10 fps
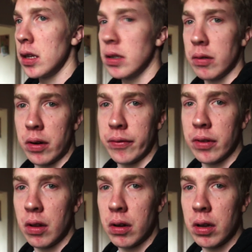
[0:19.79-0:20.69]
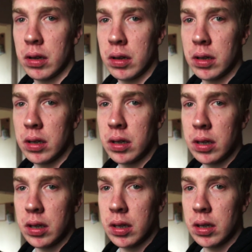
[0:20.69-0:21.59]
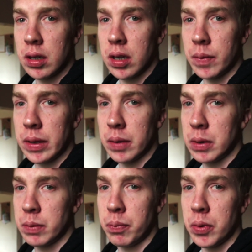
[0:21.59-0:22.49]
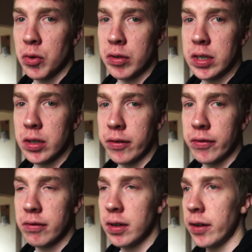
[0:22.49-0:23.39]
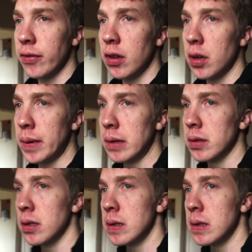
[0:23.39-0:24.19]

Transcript: So I'm going to vlog about the most boring stuff I could vlog about.